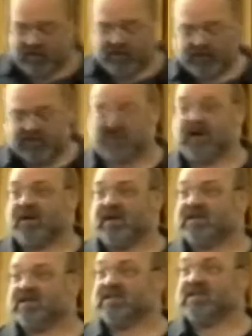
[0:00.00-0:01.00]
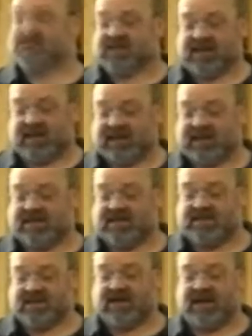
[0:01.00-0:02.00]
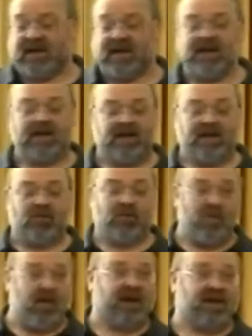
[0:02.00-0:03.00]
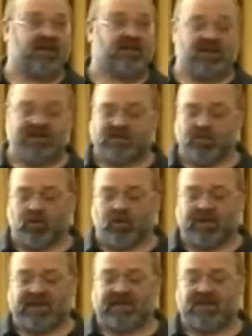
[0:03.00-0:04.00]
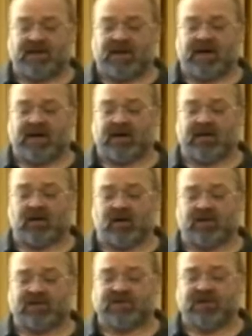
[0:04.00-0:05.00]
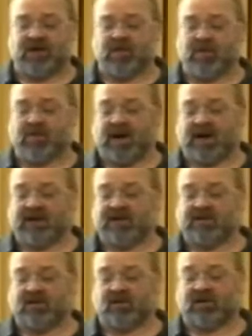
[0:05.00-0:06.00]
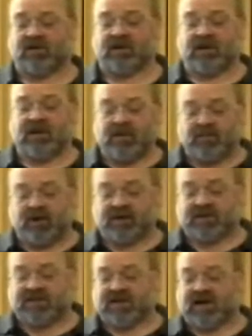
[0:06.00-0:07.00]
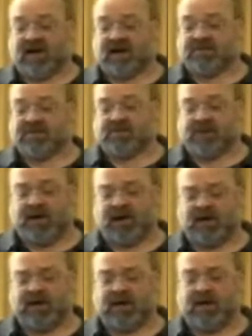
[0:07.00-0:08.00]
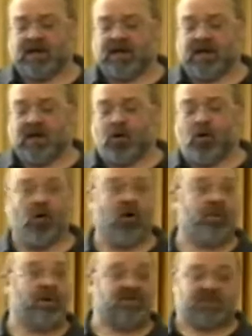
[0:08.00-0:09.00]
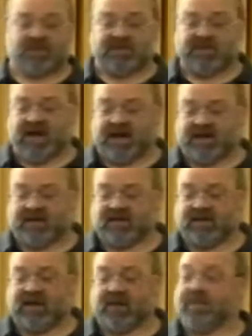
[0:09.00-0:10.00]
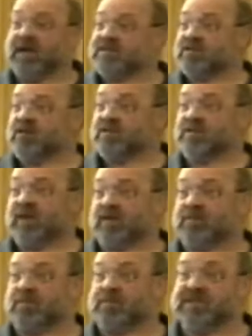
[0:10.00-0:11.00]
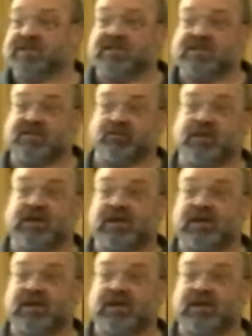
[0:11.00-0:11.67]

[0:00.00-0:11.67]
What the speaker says: is the key. We might need to do some more, but that's about it. Longer term, we might need to look at processing items in bulk, or possibly sharding the database across multiple machines. If we